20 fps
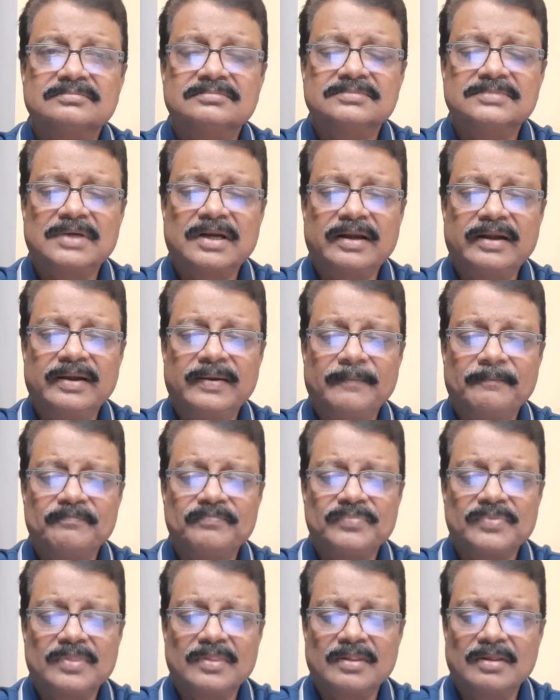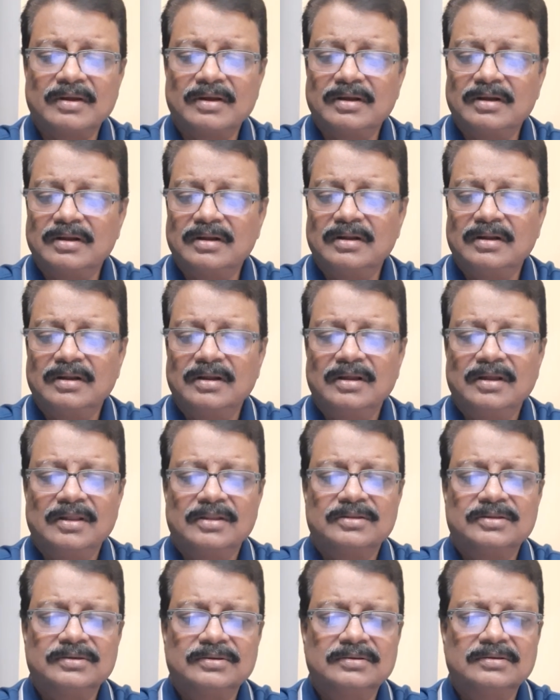right?
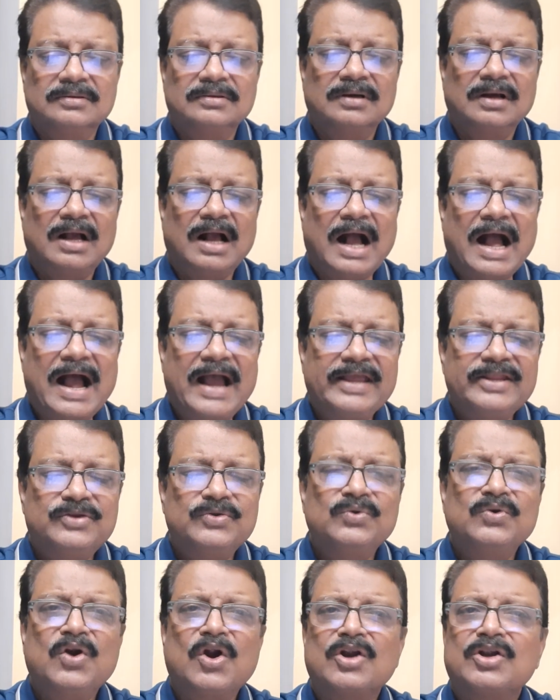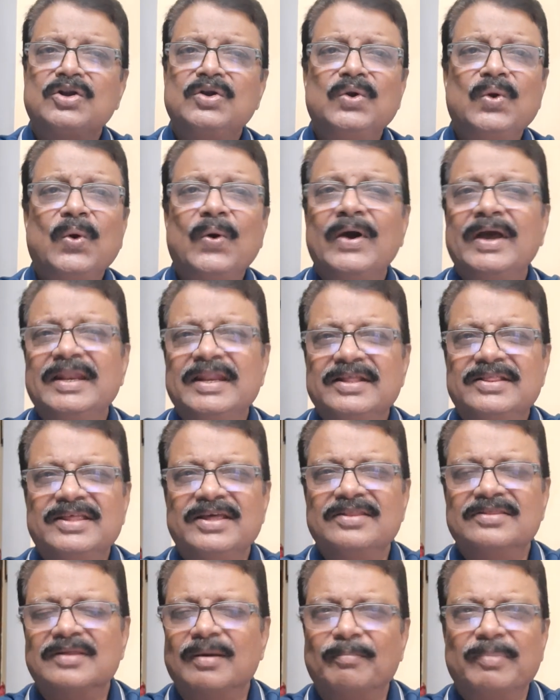So I do not know
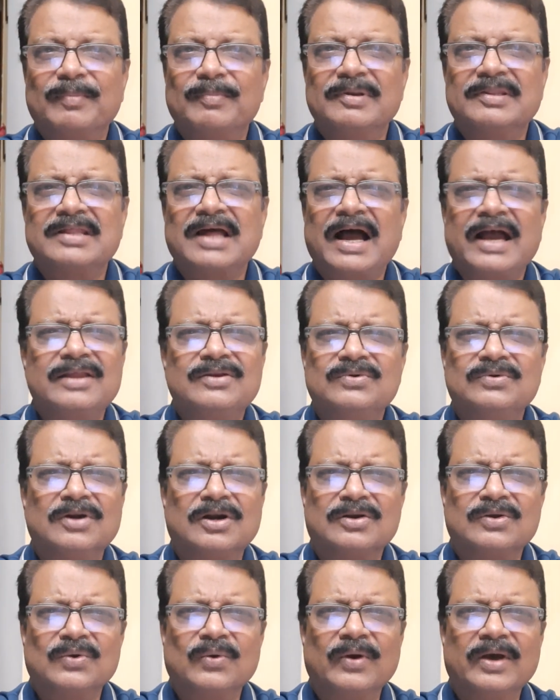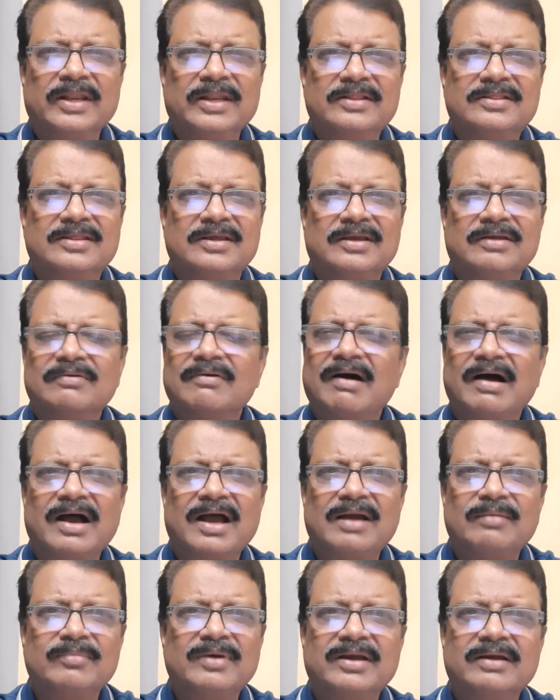anything. Some people say, I do not know anything.
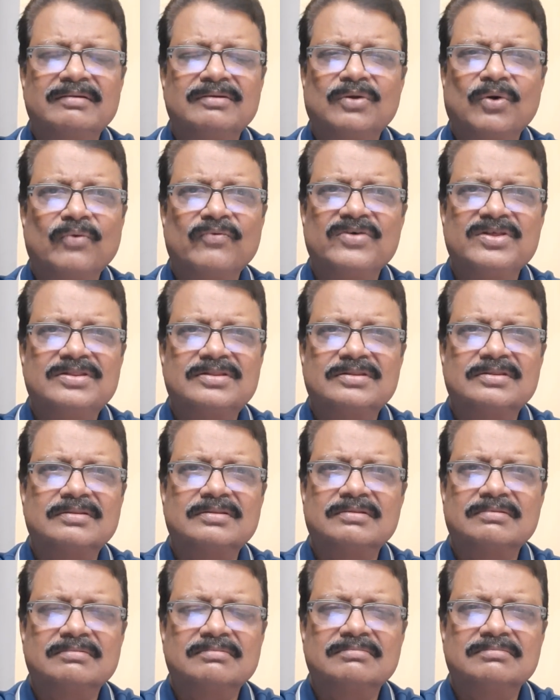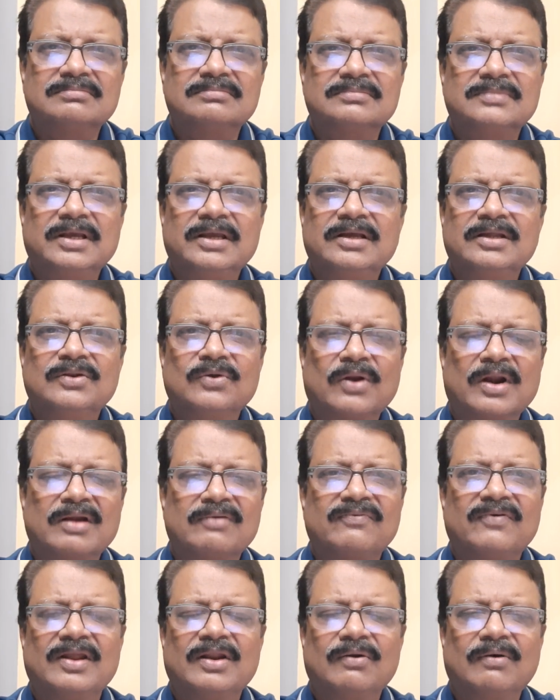I am a novice,
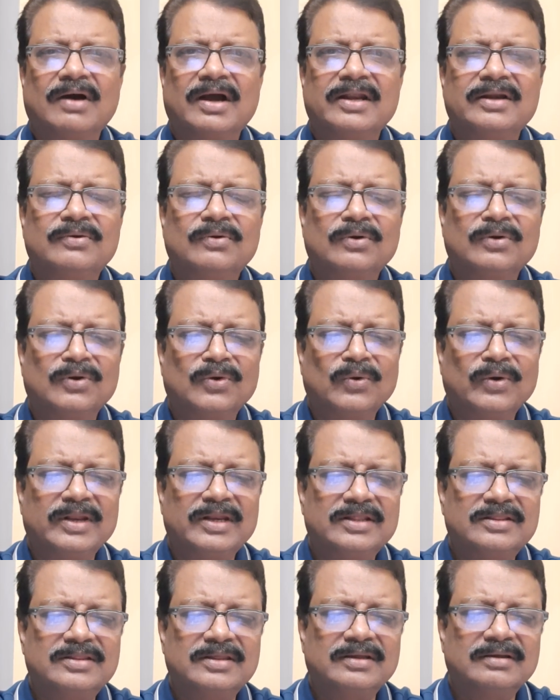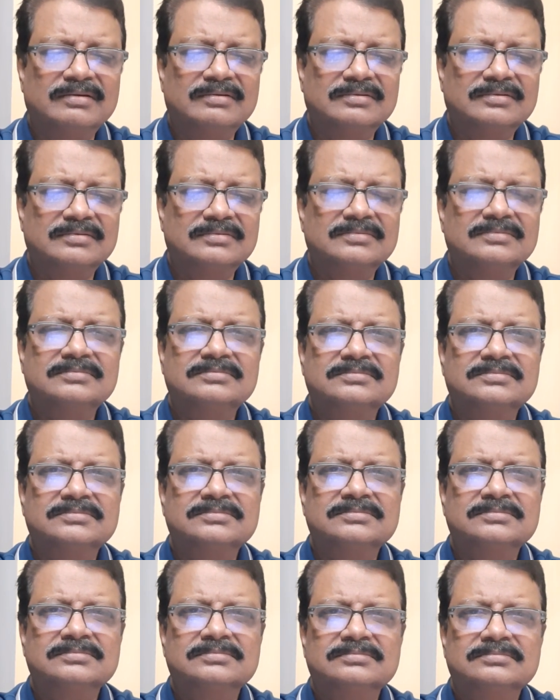ignorant fellow. I don't know anything.
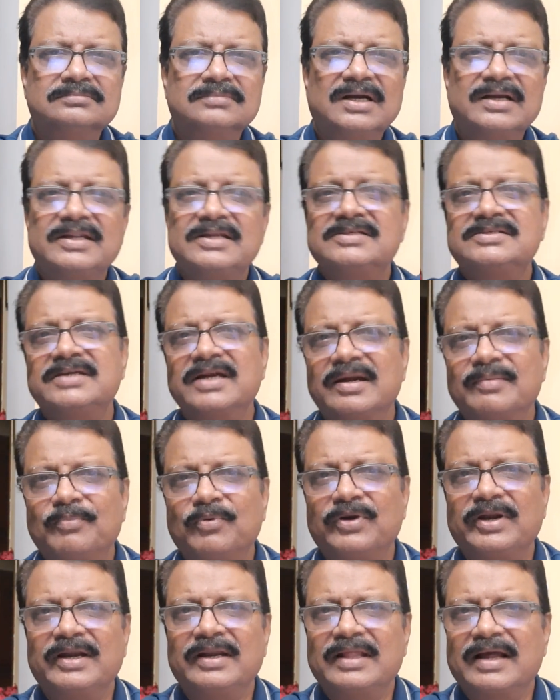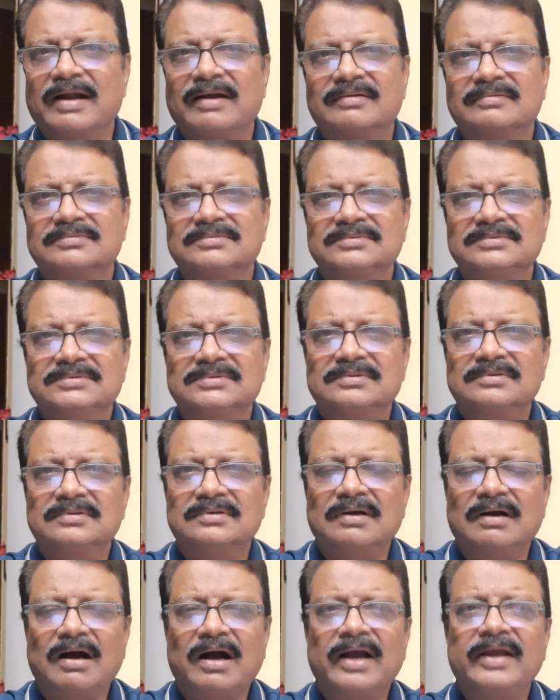But instead put it there.
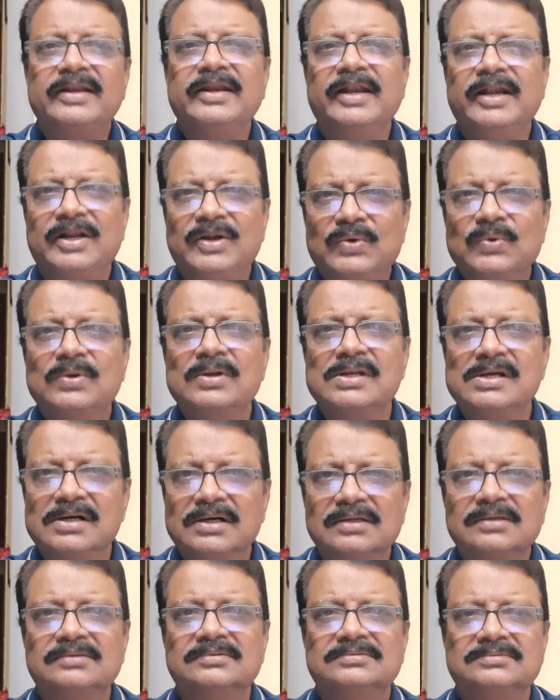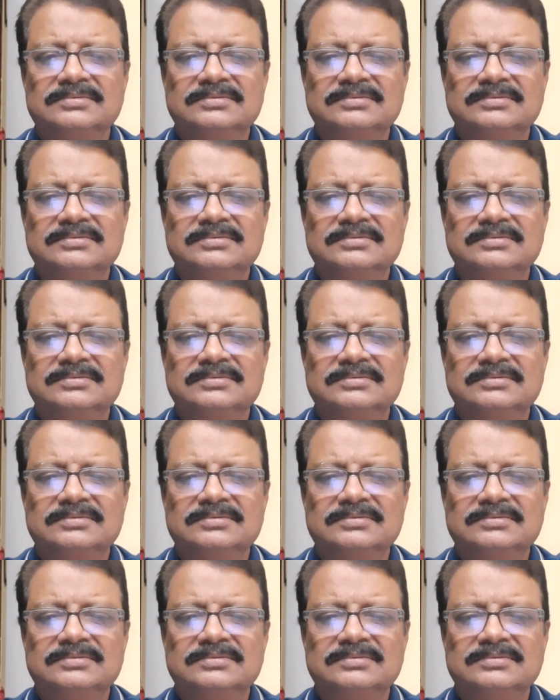I need to learn.